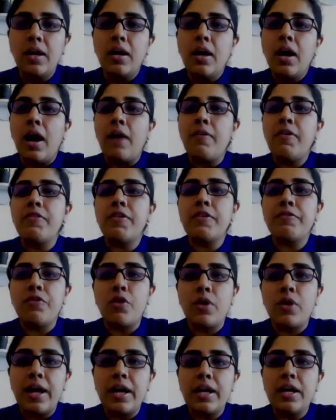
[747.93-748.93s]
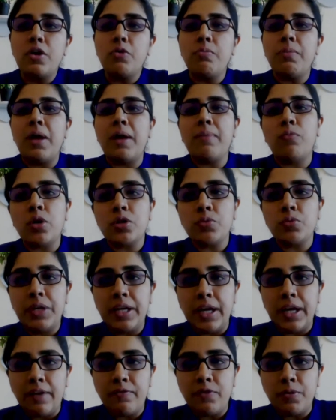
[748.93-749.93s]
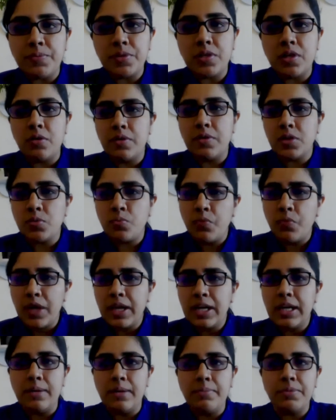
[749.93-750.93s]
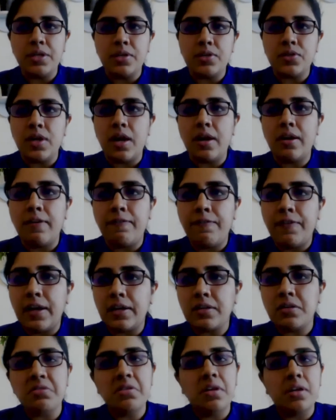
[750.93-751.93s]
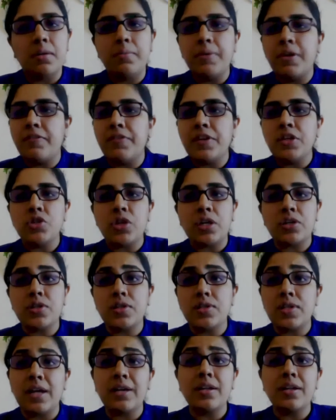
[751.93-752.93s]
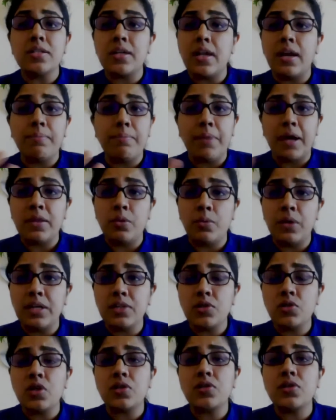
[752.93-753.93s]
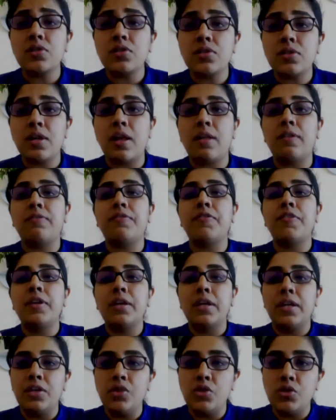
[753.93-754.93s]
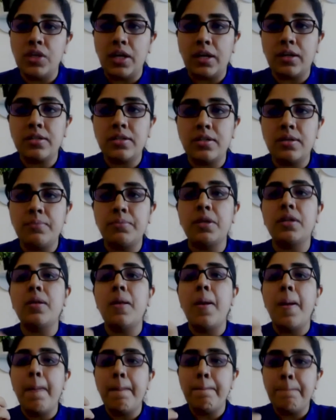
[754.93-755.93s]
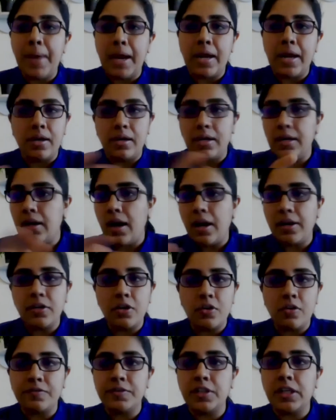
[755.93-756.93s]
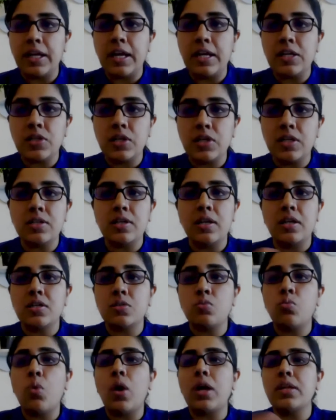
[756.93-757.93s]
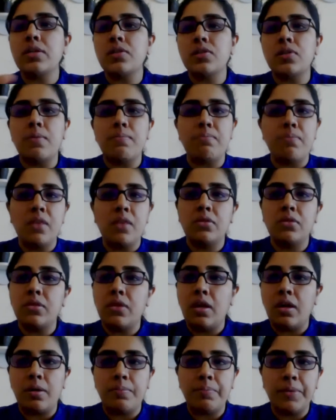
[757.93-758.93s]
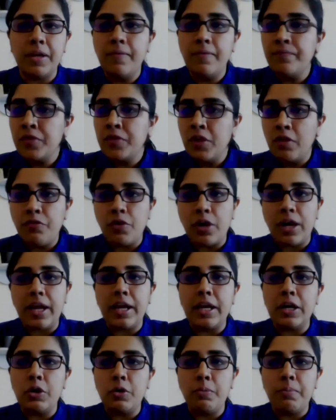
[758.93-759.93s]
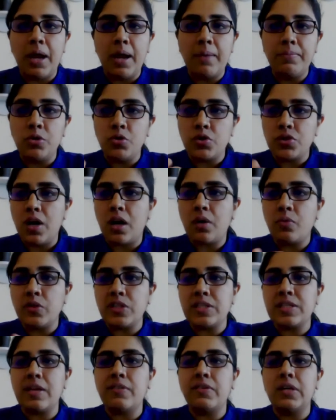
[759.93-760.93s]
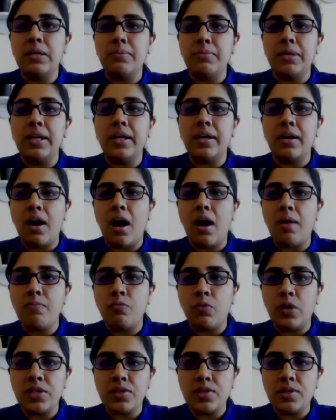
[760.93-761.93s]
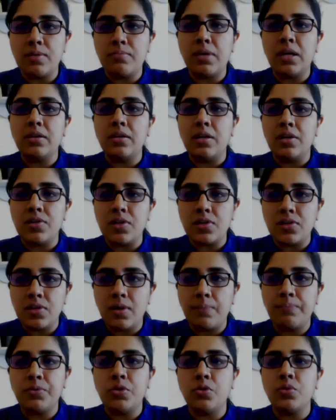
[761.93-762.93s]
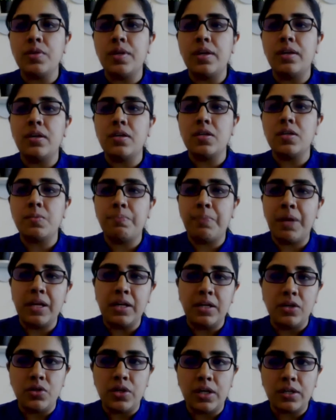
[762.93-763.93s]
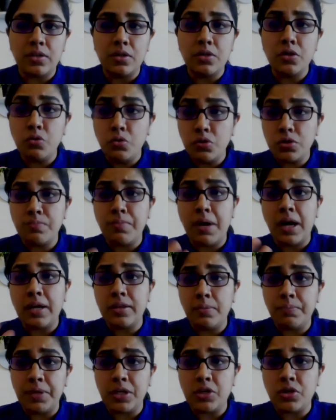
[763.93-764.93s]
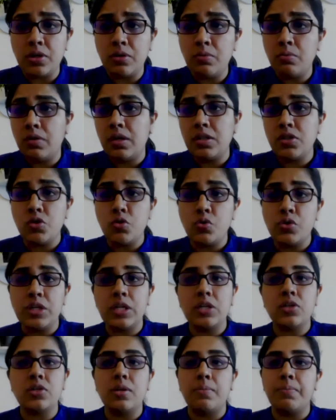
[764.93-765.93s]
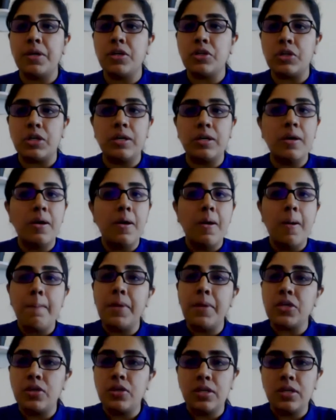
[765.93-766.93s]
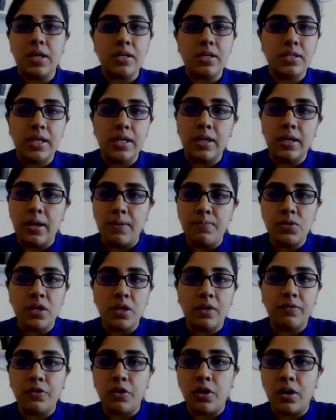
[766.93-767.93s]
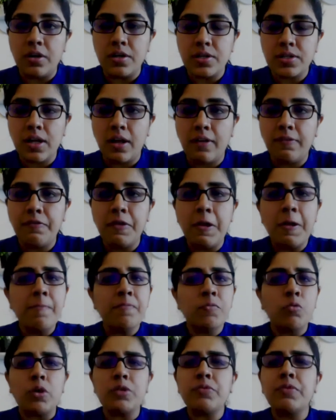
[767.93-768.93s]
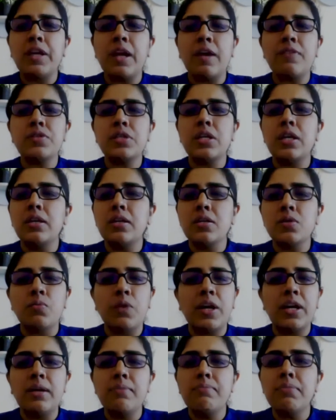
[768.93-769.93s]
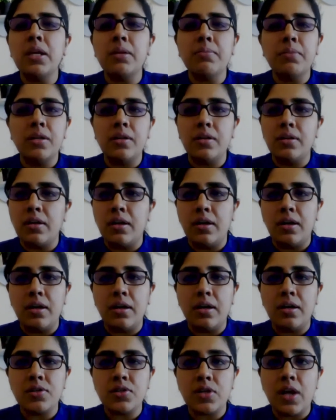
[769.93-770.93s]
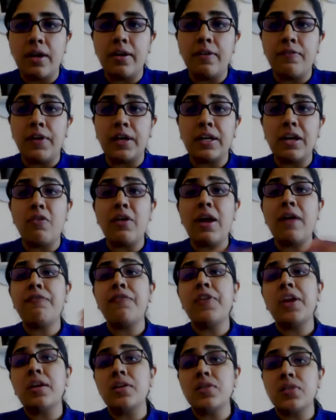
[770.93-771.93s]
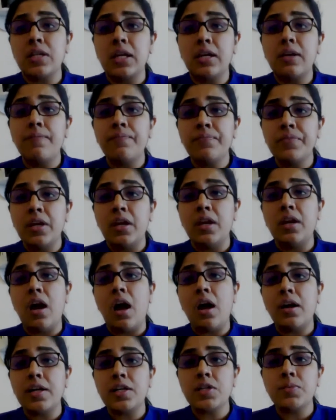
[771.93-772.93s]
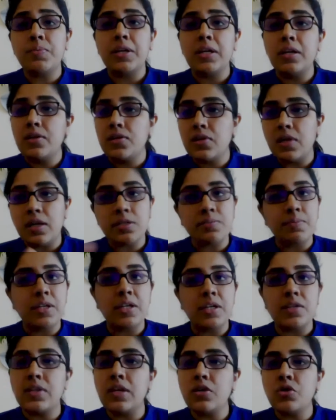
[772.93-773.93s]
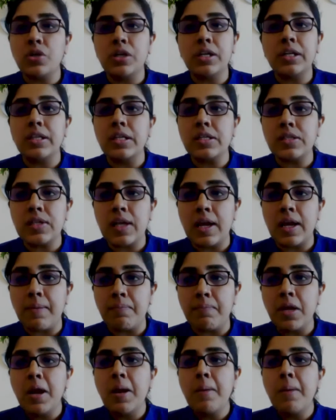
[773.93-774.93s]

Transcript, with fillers: However, for erenumab, what we have observed is very limited side effect, little bit of injection side. It's by the way, it's just a self injectable pen in either of the cases. It's once a month therapy. For erenumab, you start with 70 milligram once a month. It's a subcutaneous pen injector used by the patient. Once you teach the patient, patient can take himself or herself. What we have seen is very minimal uh, side effect. Now, efficacy in our experience has been essentially the same.